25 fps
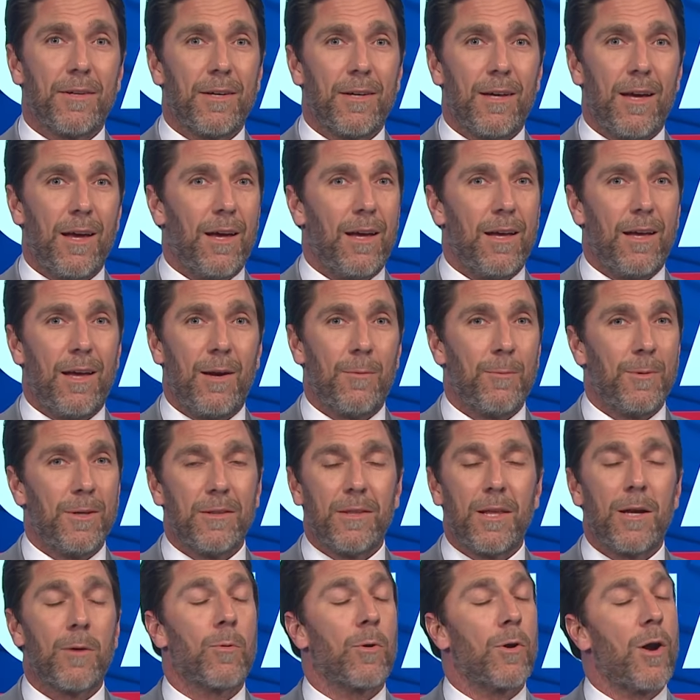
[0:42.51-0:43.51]

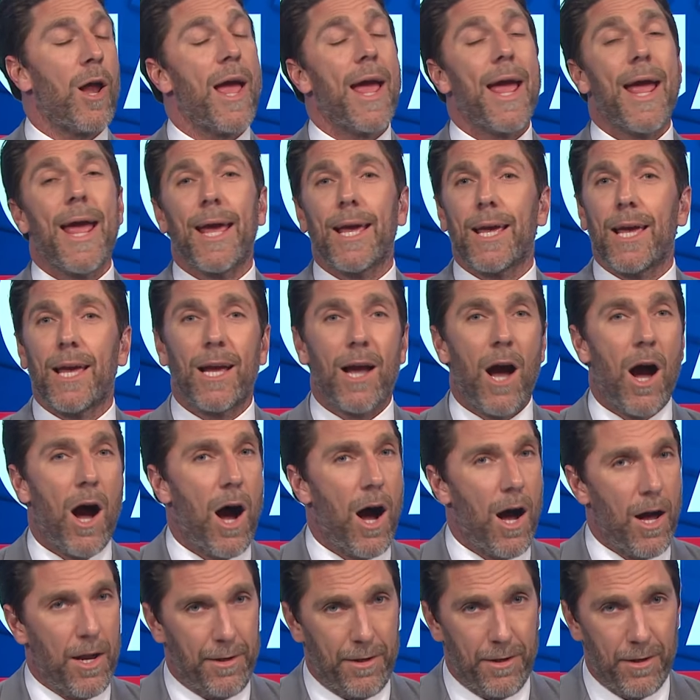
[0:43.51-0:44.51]
They were hanging
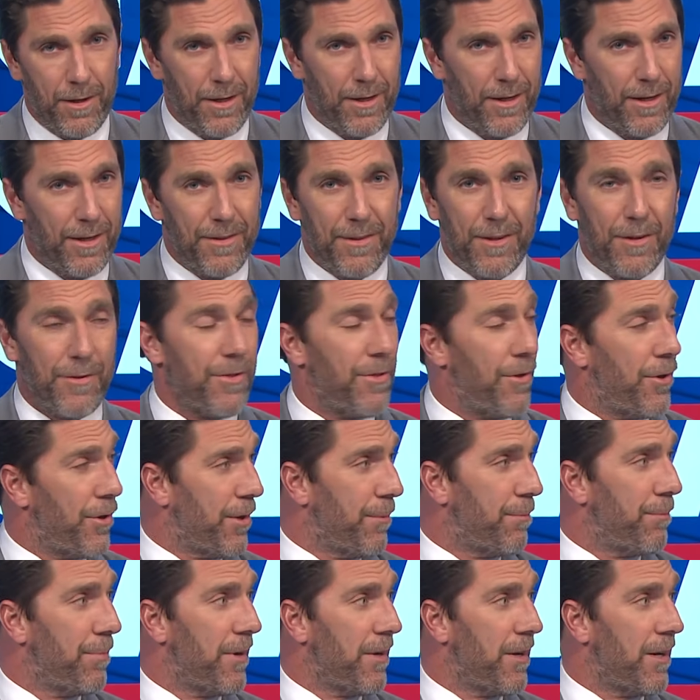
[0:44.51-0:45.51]
on in the
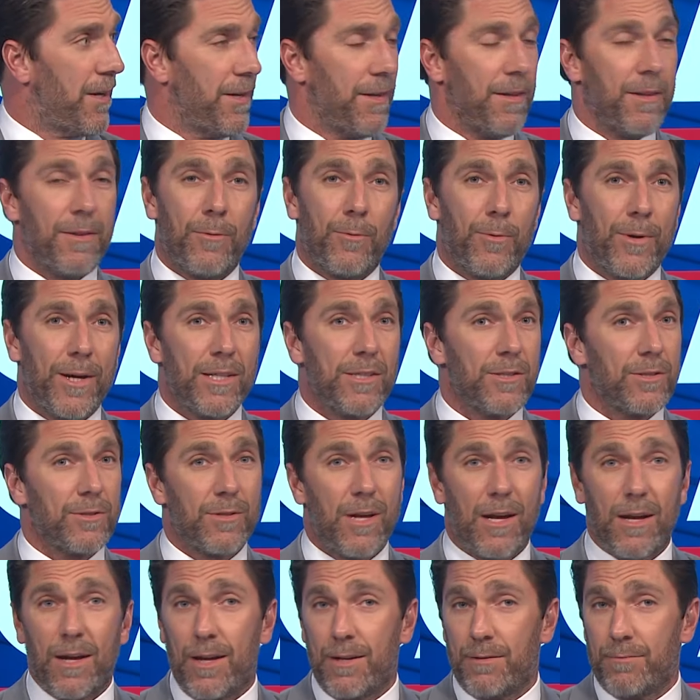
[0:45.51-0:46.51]
third period, and the Rangers
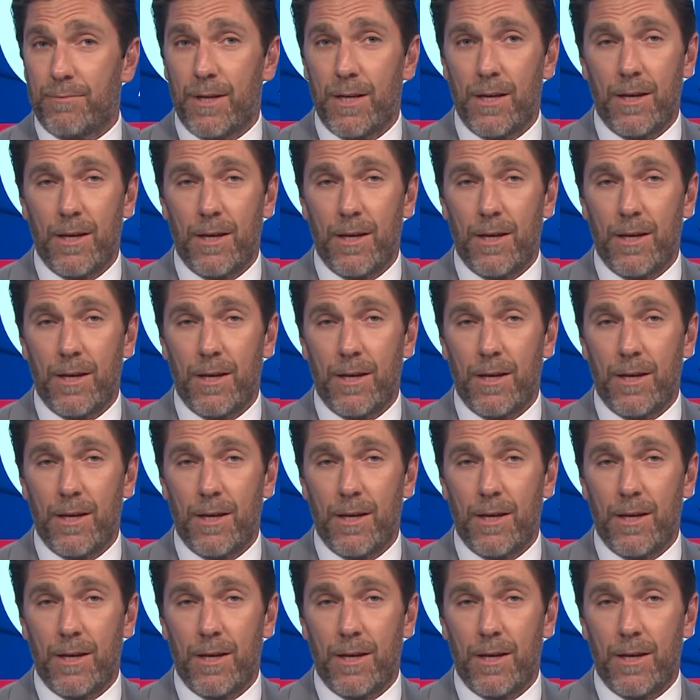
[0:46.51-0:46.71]
had